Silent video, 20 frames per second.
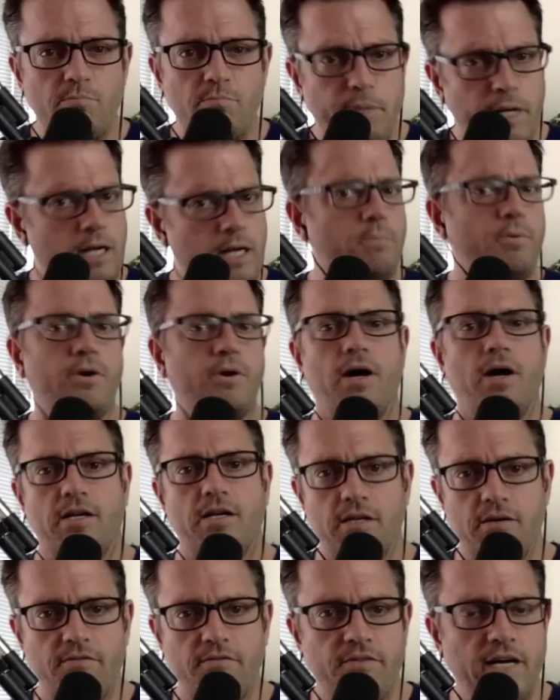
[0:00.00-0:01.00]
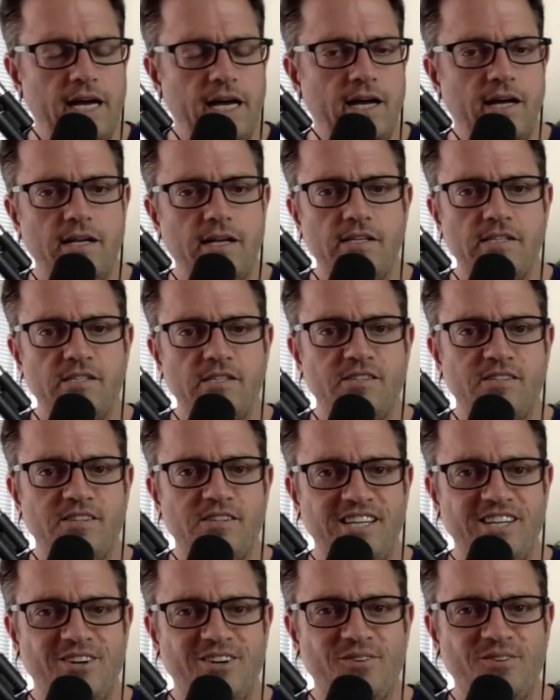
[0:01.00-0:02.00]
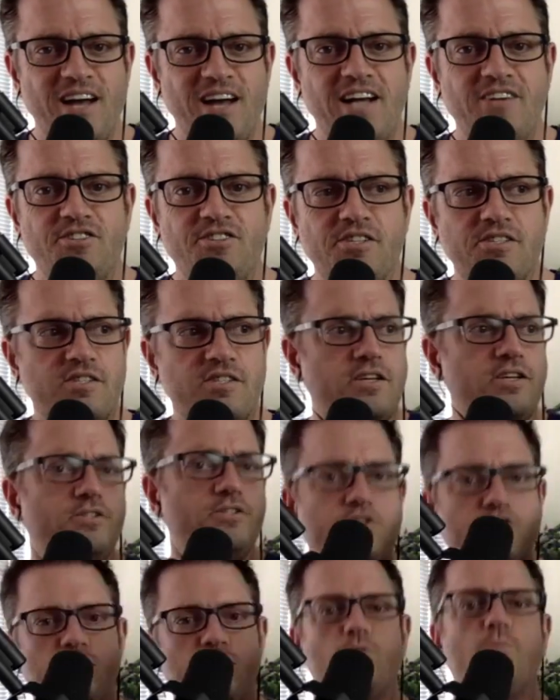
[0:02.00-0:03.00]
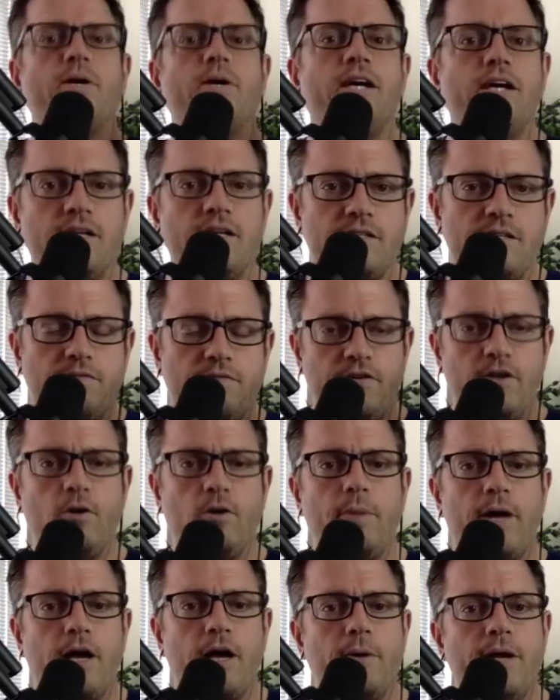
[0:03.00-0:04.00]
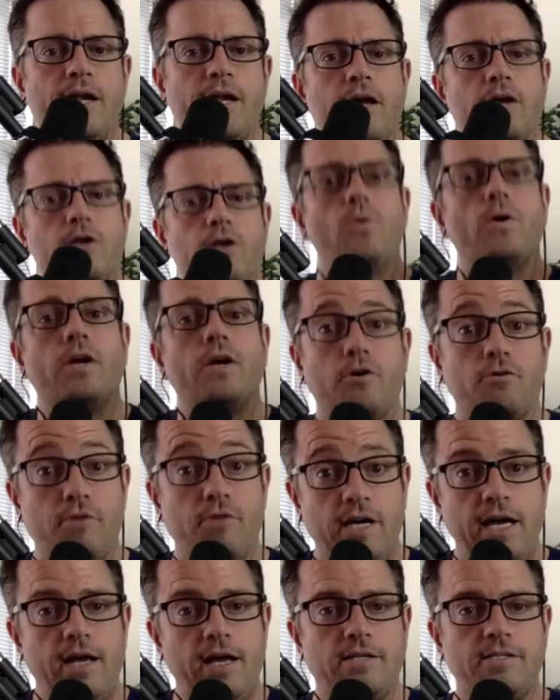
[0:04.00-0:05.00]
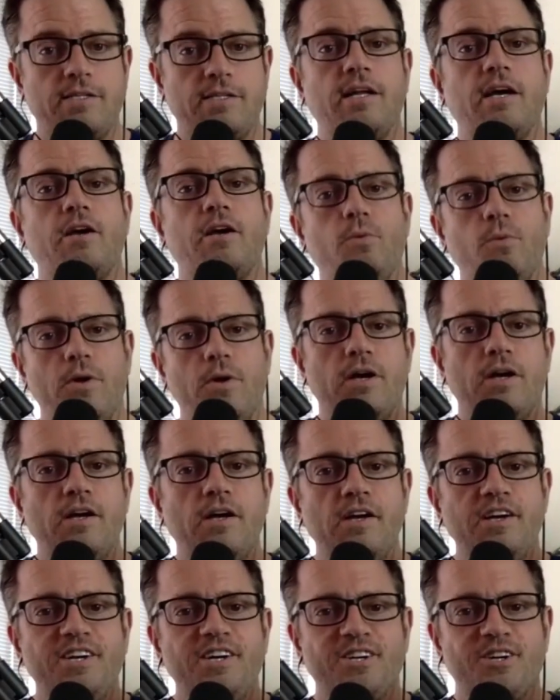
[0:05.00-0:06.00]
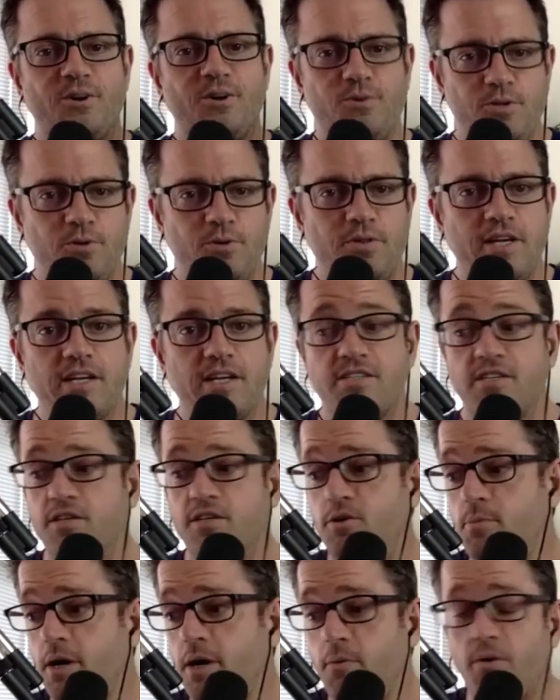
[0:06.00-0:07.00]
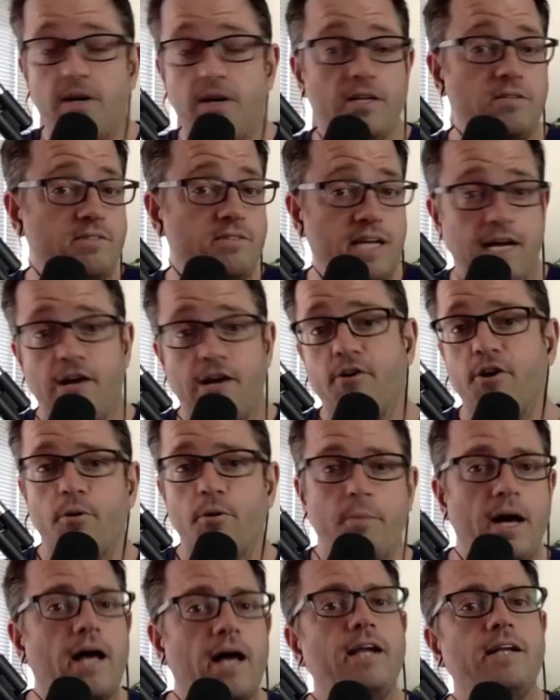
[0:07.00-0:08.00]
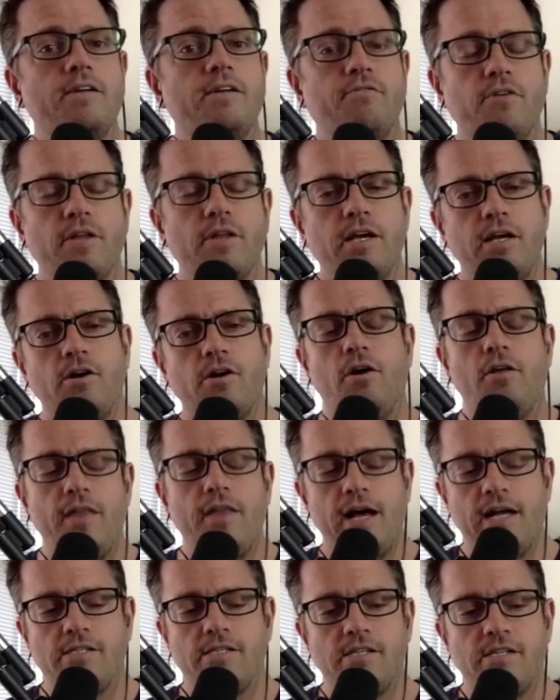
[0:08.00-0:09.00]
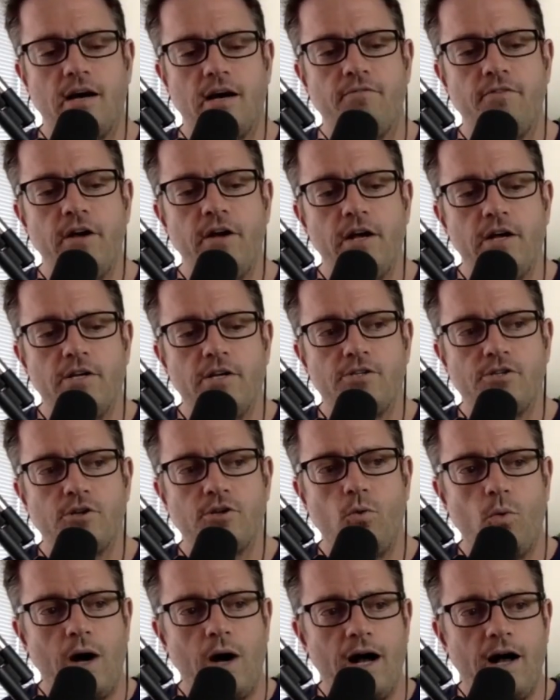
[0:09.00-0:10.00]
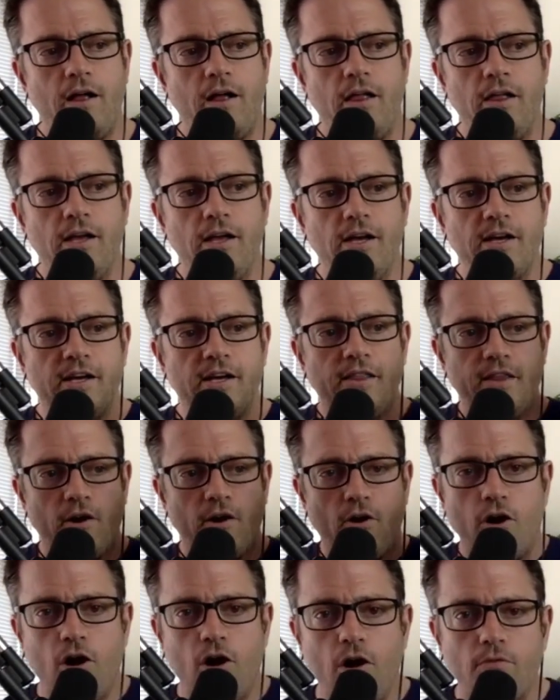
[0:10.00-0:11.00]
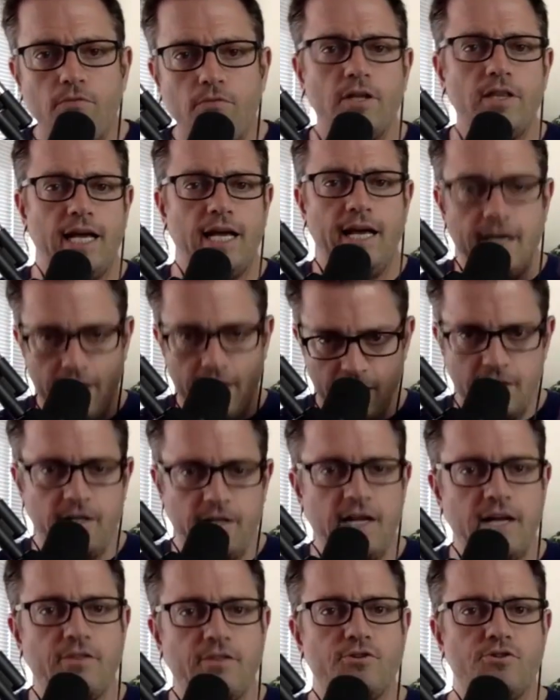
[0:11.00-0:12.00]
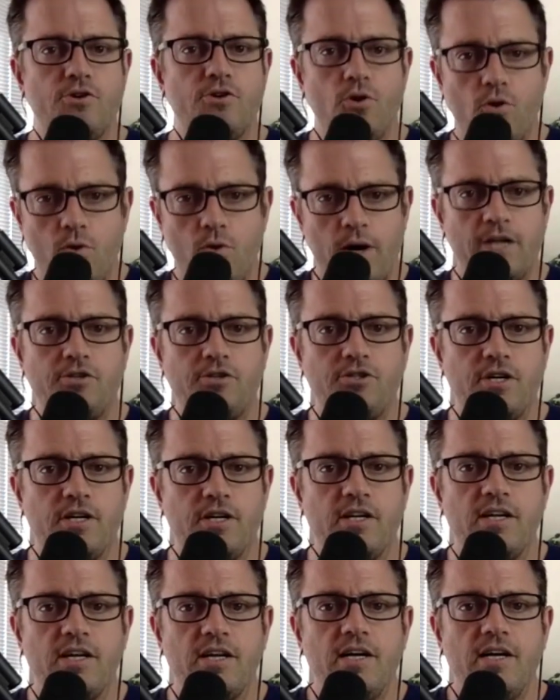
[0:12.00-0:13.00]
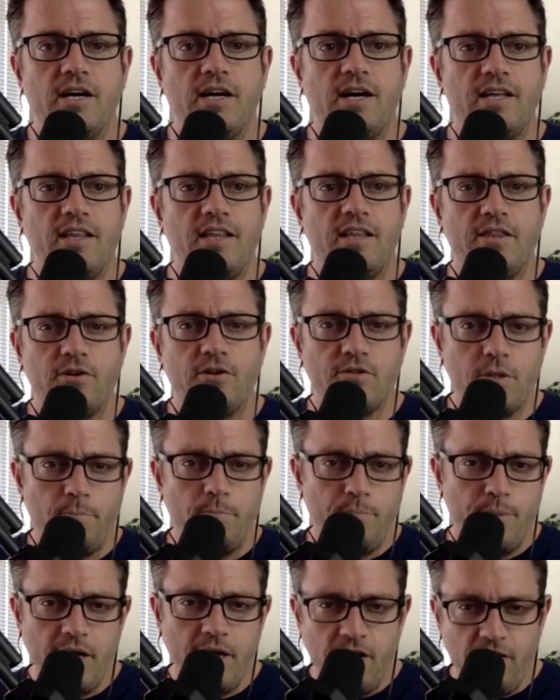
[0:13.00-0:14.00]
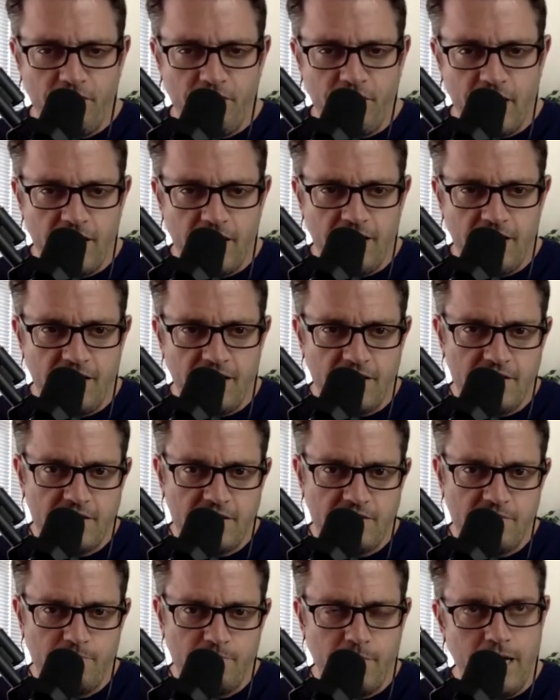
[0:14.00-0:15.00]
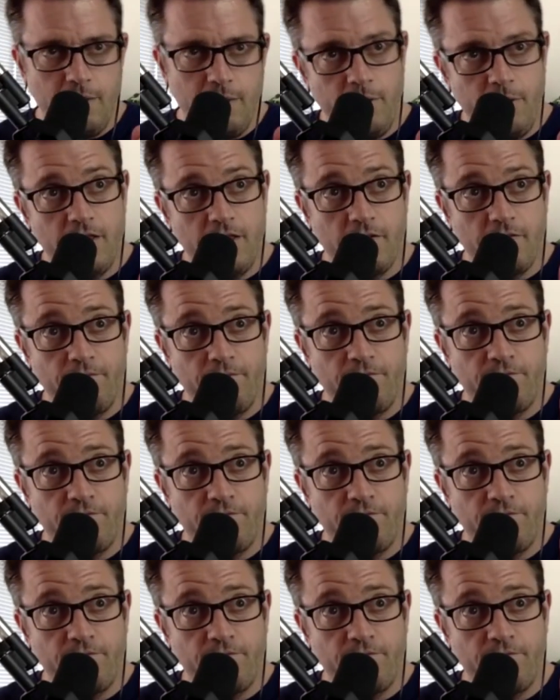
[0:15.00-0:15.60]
being productive and, not just consuming to feel better, but now you want to create and now you want to go do things and you might want to take care of your body differently and all that stuff. So while they're all related and there's no question, there's a bit of it that's maybe the